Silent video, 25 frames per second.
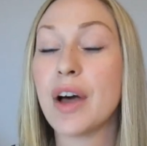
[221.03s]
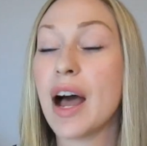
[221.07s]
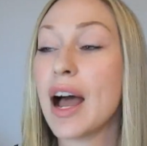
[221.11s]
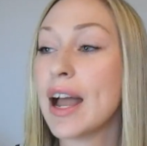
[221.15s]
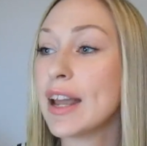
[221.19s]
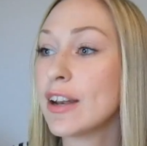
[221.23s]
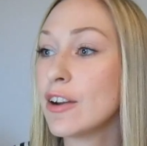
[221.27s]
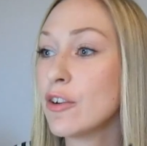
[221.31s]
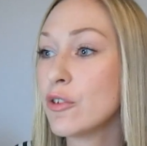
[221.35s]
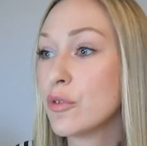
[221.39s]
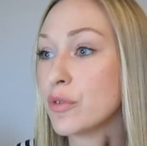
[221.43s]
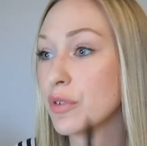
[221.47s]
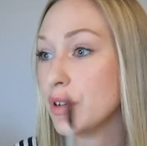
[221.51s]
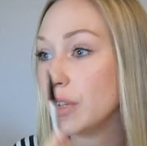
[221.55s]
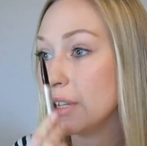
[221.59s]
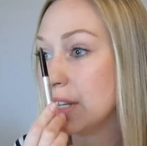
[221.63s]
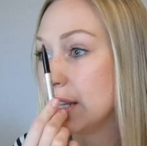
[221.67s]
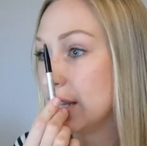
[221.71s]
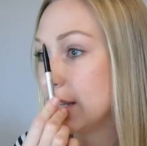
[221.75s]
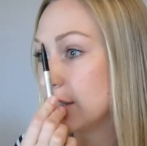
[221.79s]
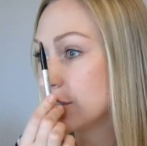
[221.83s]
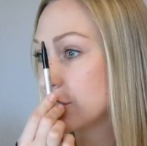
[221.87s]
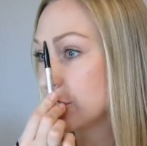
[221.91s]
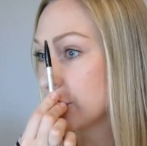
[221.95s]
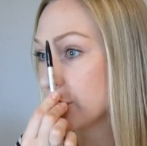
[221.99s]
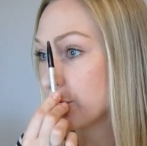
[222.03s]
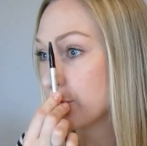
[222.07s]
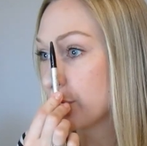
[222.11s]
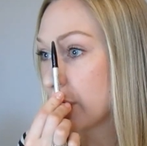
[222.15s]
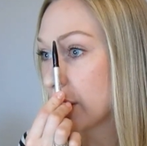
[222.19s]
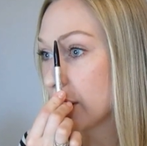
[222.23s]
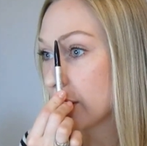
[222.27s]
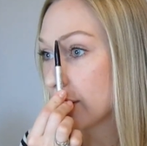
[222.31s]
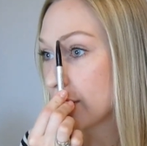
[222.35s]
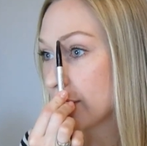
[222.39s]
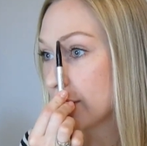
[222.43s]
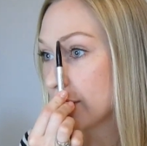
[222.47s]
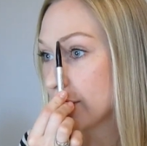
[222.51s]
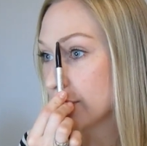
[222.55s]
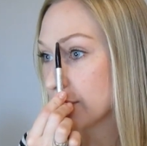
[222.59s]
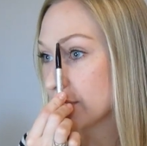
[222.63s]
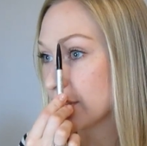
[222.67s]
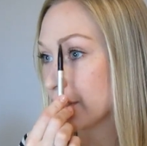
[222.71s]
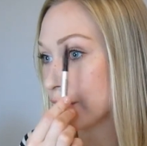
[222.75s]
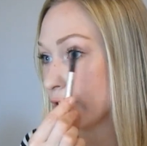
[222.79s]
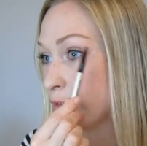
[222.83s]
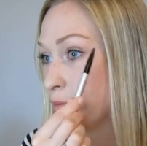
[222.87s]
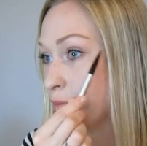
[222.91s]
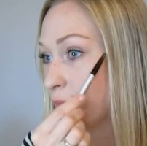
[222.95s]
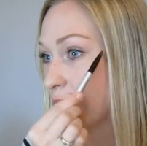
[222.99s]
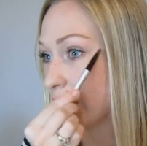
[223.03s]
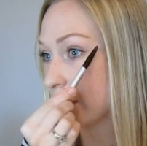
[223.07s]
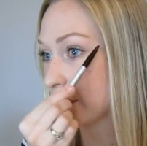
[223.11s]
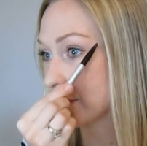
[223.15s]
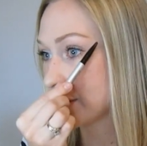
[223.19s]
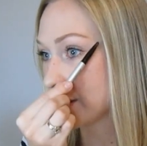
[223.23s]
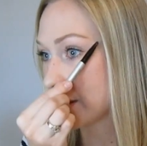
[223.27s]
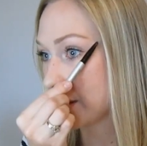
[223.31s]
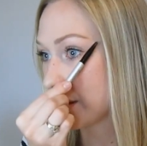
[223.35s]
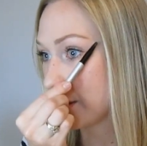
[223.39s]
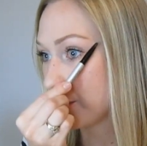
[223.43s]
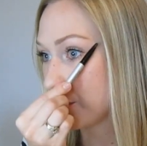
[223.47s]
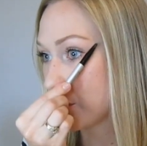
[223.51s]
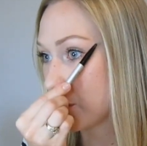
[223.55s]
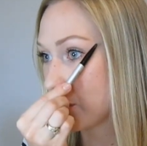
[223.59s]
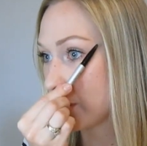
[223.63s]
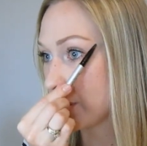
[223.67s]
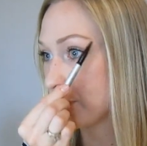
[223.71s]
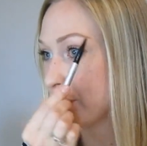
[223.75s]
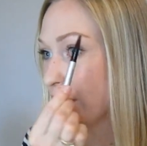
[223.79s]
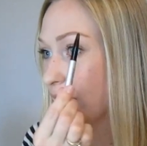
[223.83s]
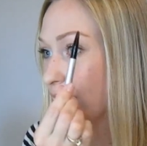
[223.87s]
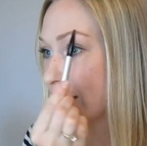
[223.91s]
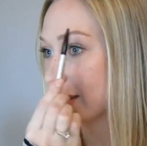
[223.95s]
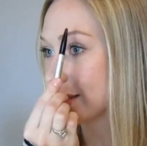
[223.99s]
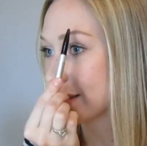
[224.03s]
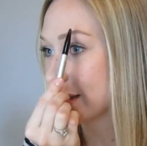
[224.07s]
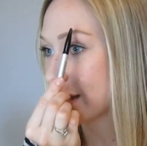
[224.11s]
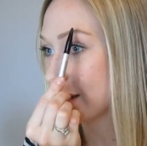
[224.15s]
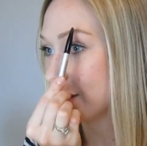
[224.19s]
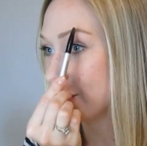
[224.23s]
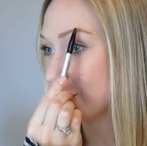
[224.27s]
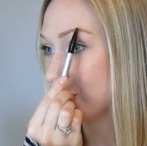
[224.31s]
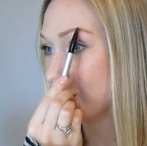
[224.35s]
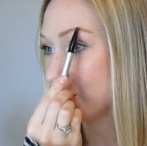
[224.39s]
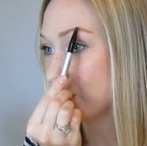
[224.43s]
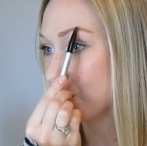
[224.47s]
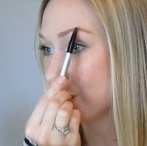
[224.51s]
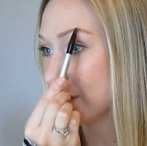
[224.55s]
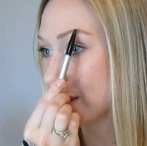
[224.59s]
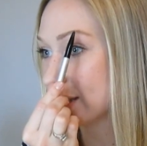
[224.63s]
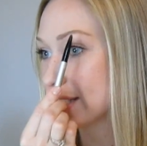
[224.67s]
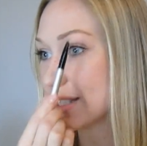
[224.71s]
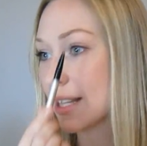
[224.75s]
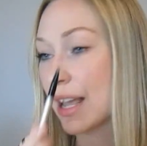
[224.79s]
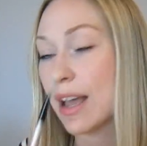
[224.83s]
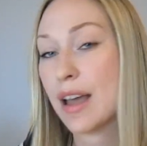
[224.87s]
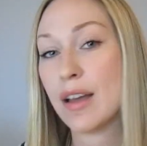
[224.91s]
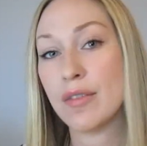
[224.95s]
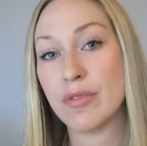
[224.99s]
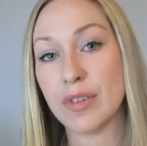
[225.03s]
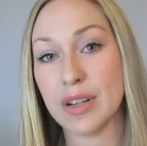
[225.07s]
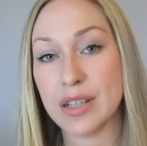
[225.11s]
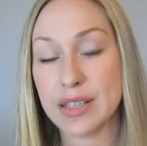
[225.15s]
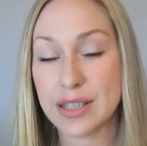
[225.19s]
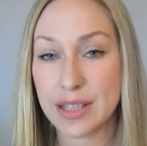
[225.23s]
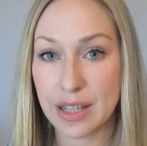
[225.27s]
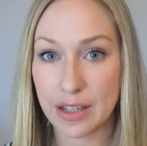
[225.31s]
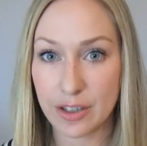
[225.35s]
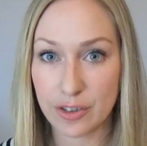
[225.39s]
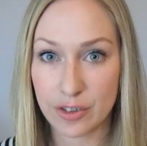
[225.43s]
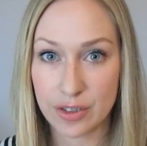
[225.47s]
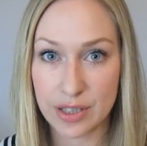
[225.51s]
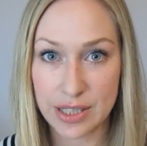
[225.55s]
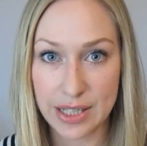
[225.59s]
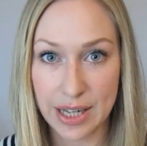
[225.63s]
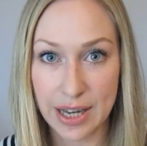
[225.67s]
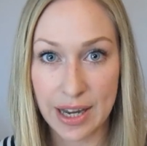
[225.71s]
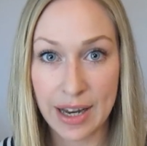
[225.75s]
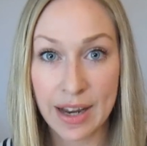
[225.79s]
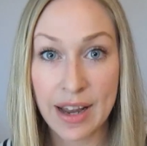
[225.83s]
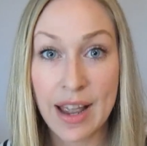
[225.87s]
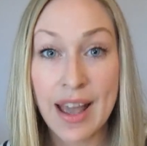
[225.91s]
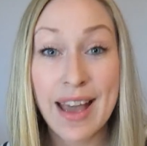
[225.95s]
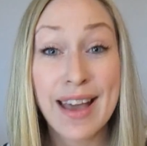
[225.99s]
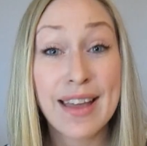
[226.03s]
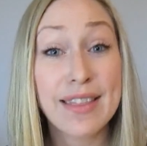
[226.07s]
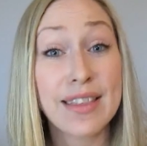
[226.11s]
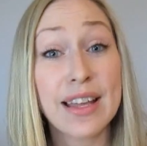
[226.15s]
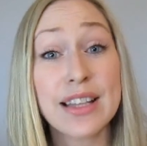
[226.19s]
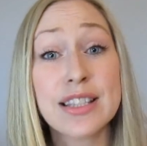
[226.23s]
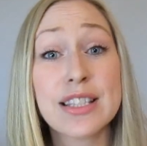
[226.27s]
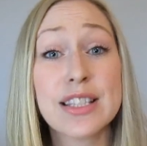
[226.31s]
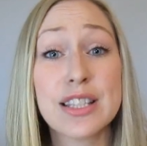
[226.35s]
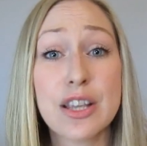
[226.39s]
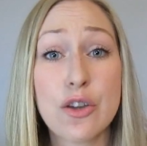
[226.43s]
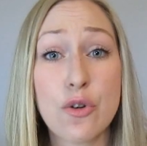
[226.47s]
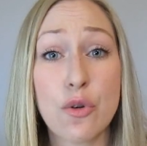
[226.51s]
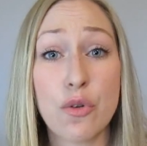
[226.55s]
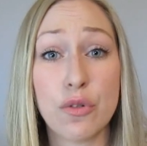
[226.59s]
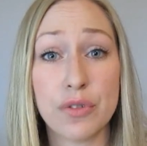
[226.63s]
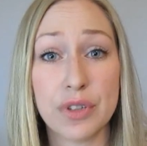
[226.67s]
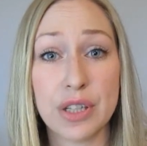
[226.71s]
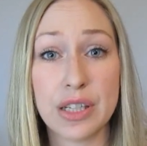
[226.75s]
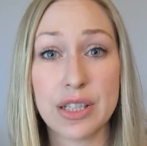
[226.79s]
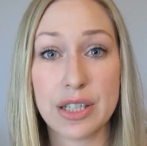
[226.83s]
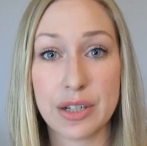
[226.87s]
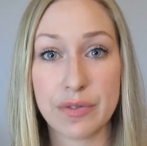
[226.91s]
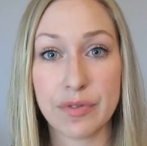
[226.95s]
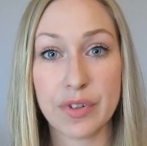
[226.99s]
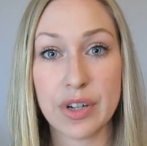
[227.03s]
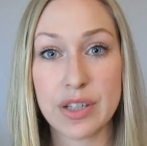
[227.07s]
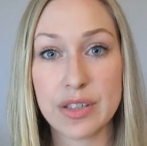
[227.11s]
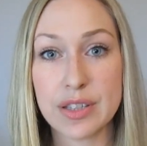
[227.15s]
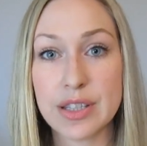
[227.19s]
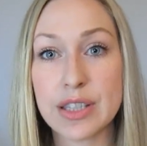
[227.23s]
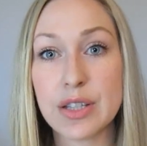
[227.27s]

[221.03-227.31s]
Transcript: I don't need to mark those little marks anymore because I do this every single day. That's the only difference.